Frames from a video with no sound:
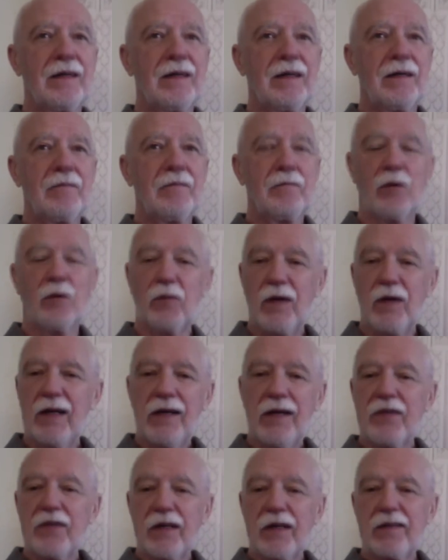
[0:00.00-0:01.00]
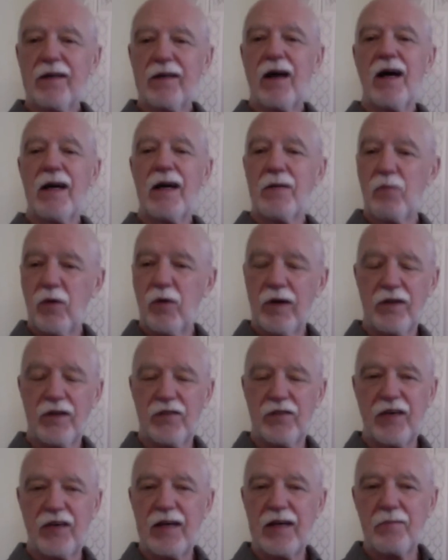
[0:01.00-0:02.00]
But we live in a time where it
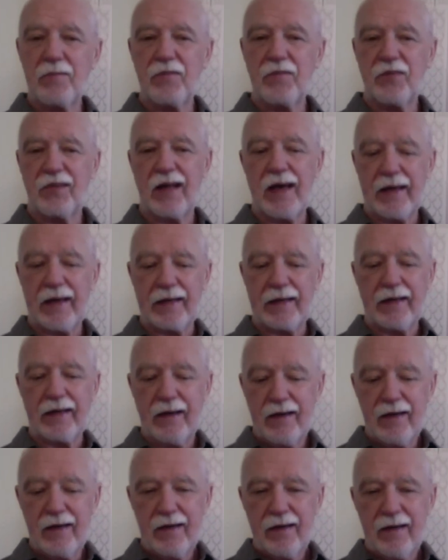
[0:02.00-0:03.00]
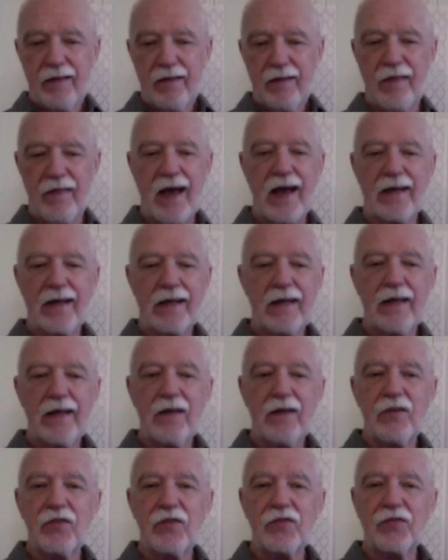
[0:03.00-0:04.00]
seems like that
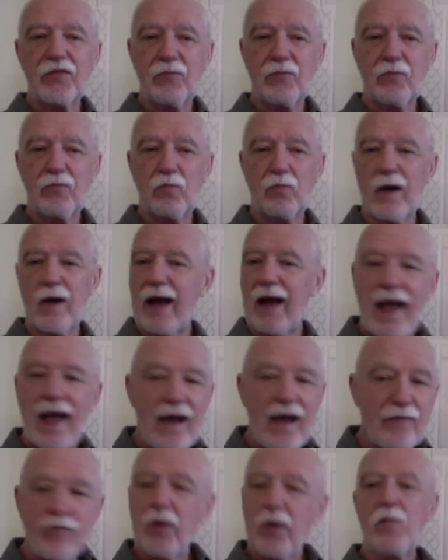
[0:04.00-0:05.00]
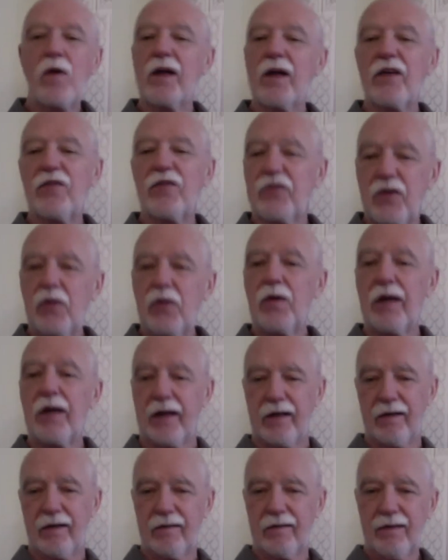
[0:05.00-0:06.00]
is what everyone is doing,
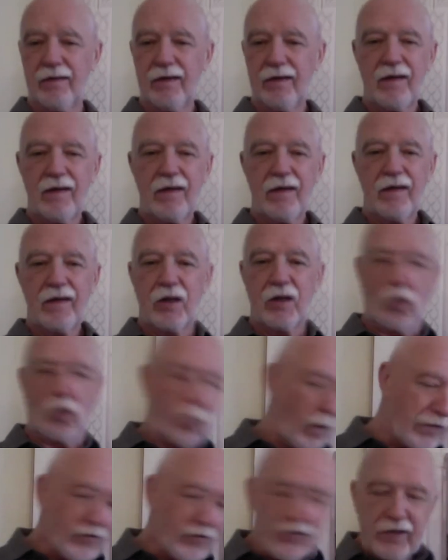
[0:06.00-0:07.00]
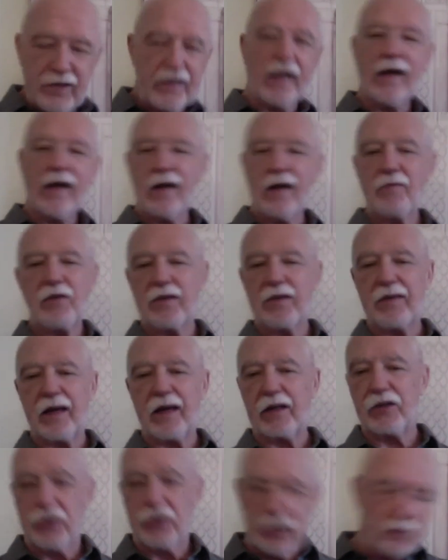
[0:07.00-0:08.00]
questioning everything.
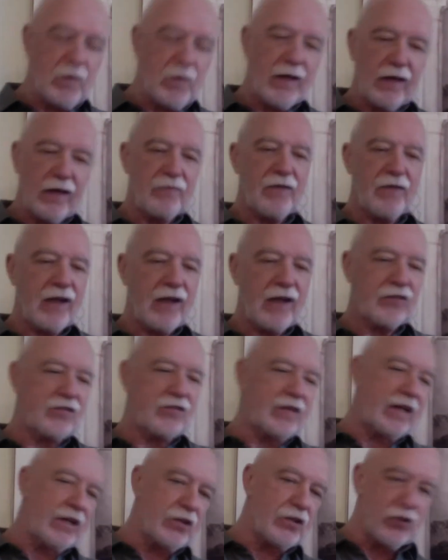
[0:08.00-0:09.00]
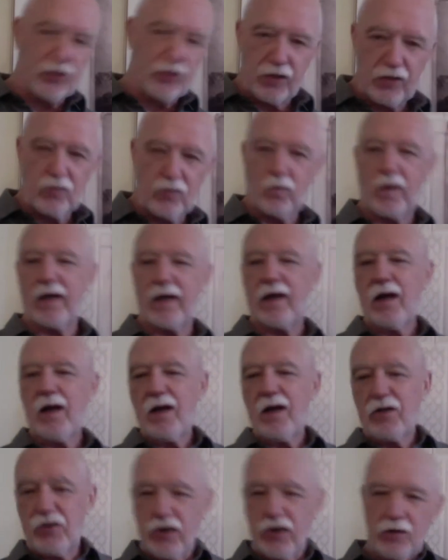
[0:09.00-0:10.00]
Should we get vaccinated? Shouldn't we?
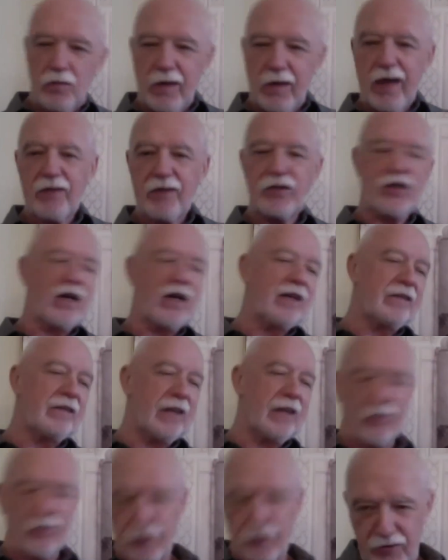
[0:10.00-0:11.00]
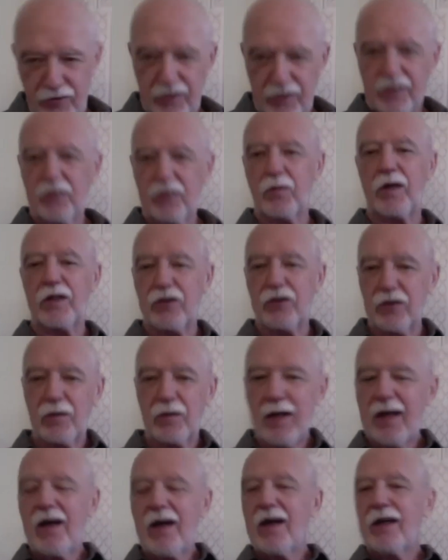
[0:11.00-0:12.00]
Should we have shutdowns? Shouldn't we? Should,
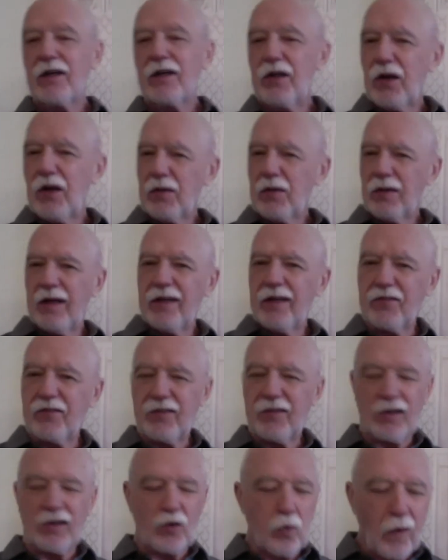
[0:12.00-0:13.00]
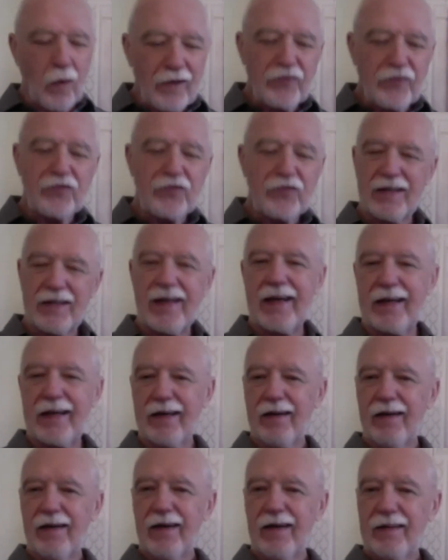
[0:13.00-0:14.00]
you know, it's the questioning
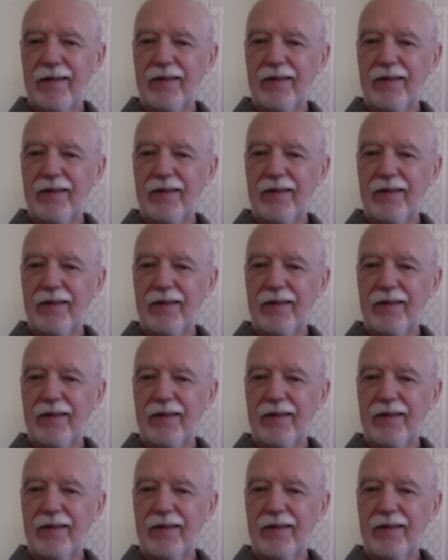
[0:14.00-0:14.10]
that